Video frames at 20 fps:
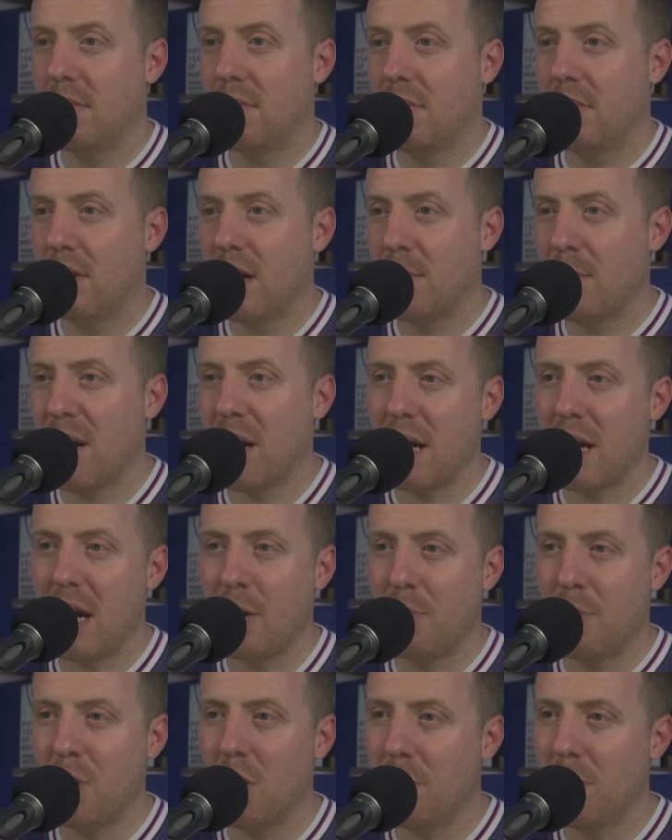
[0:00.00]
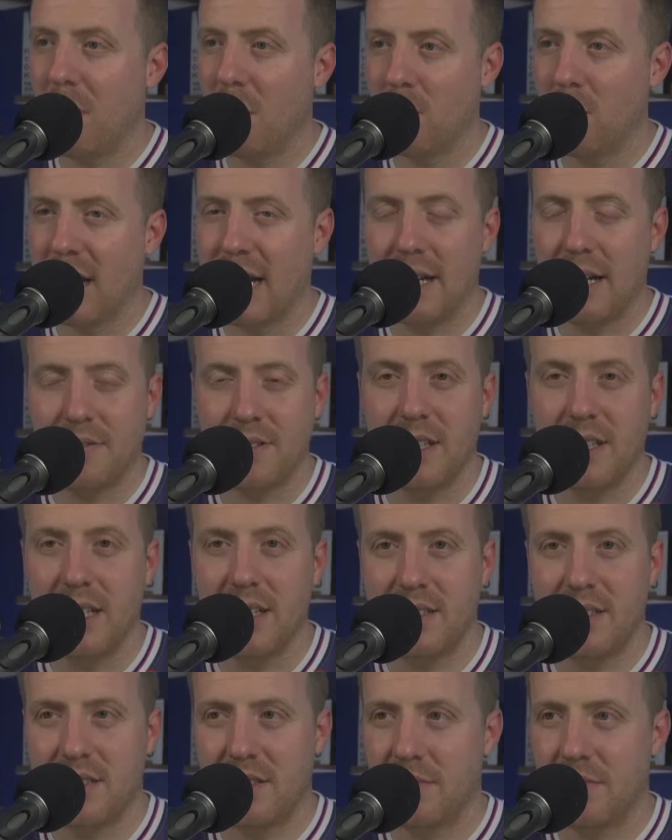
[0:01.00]
I'll put a poll out after
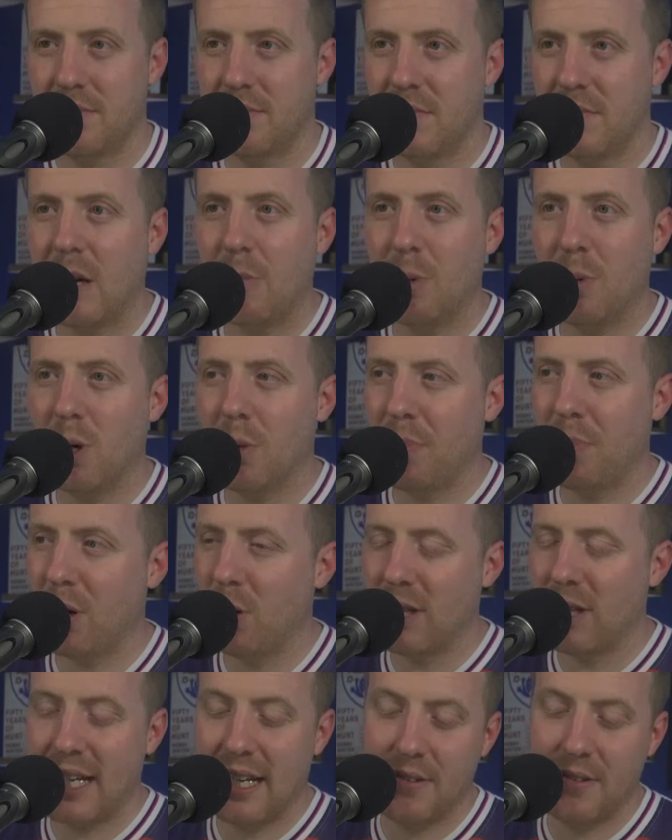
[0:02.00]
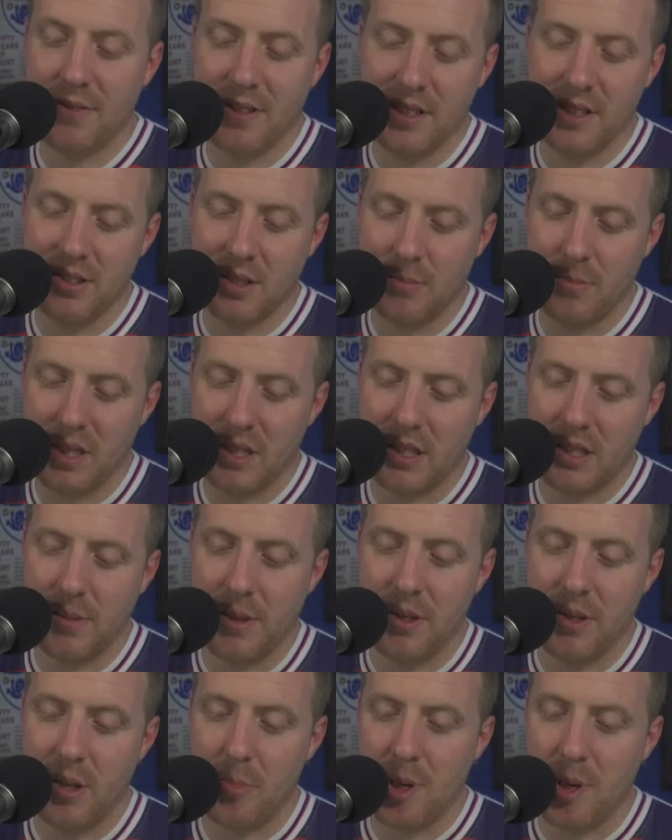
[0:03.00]
this. I'll put a poll out after this on my
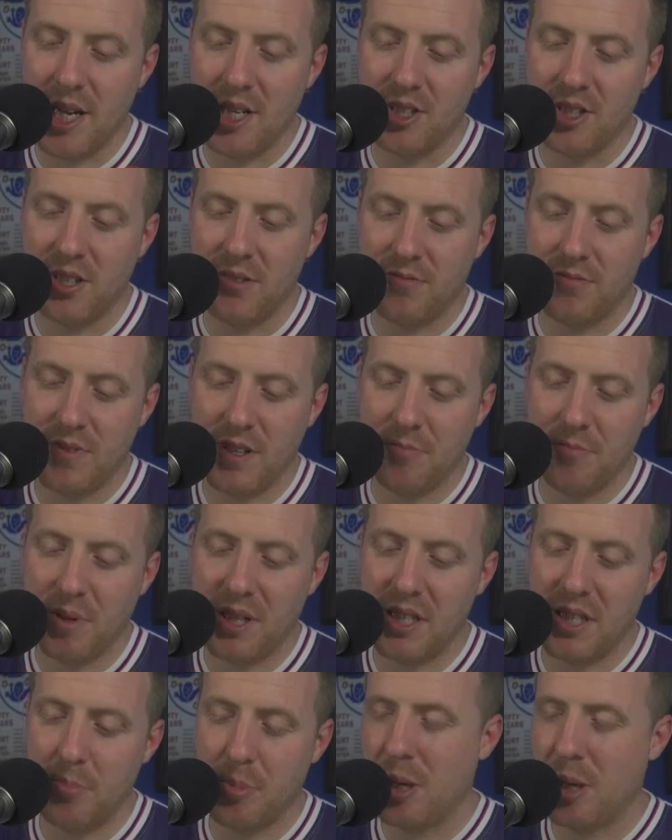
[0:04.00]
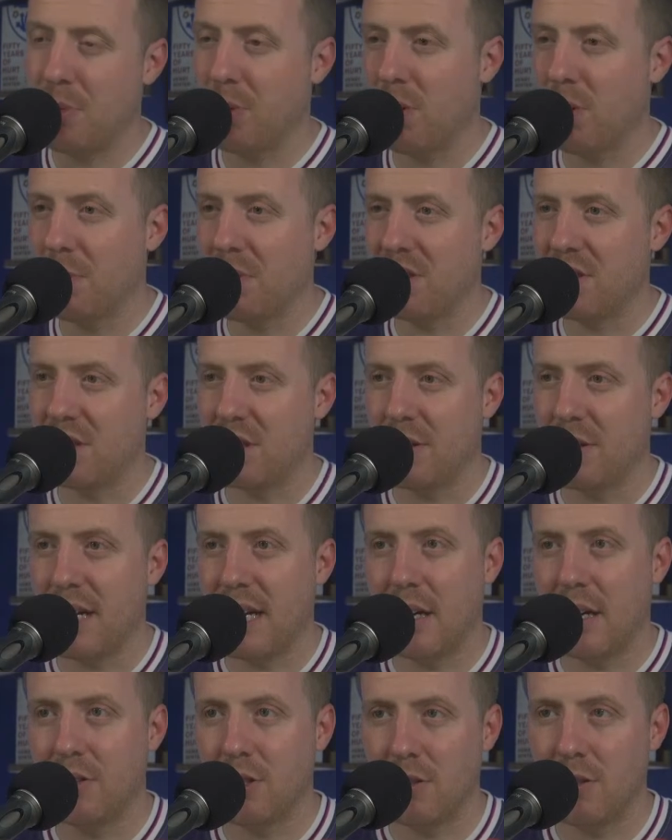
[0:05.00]
community page, and if plenty of people want me to do it,
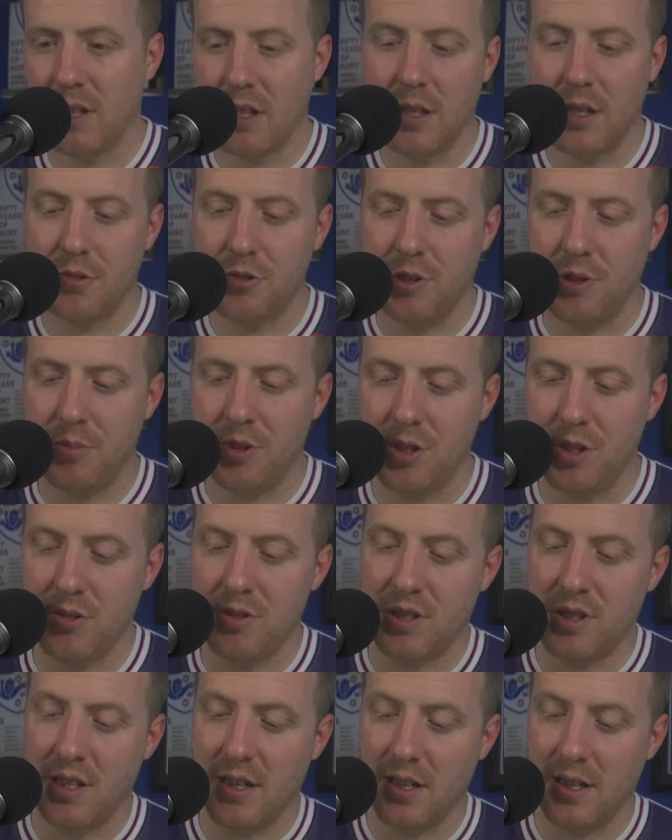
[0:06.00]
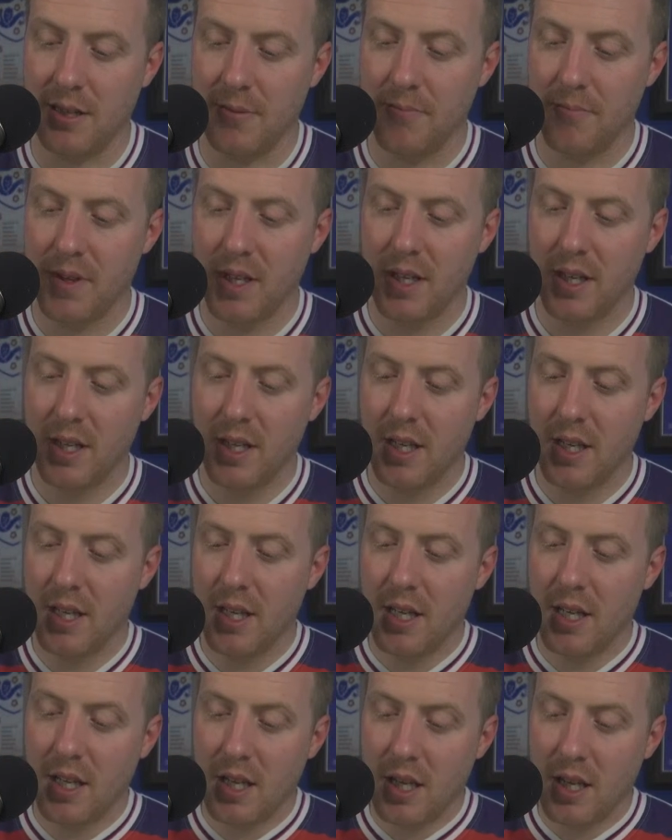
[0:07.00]
I'll do a live stream Tuesday night.
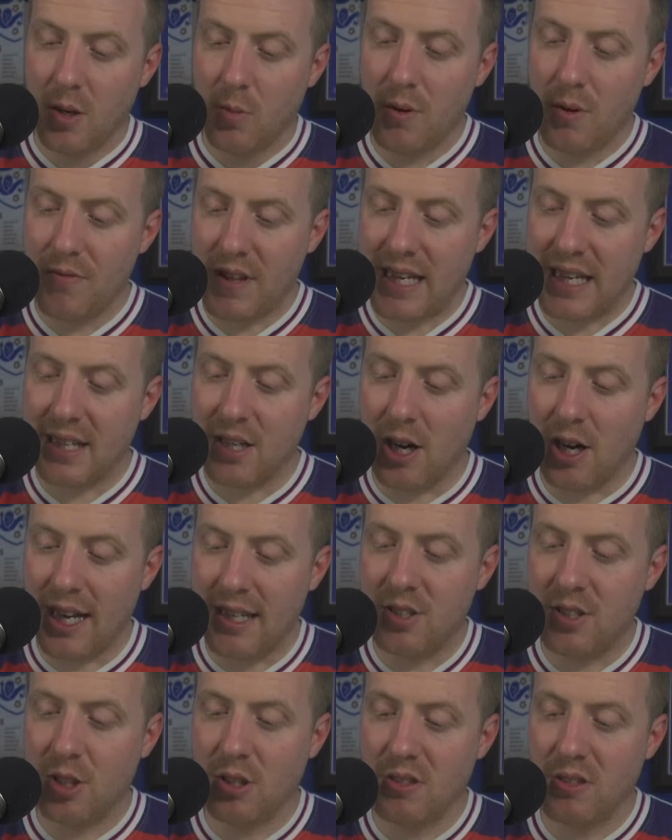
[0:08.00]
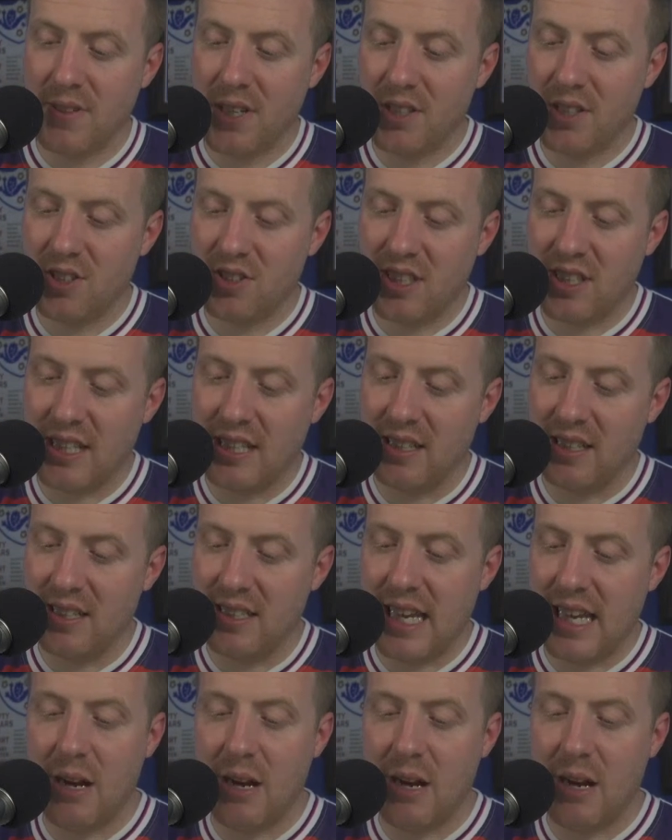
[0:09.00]
We've then got Andorra versus England.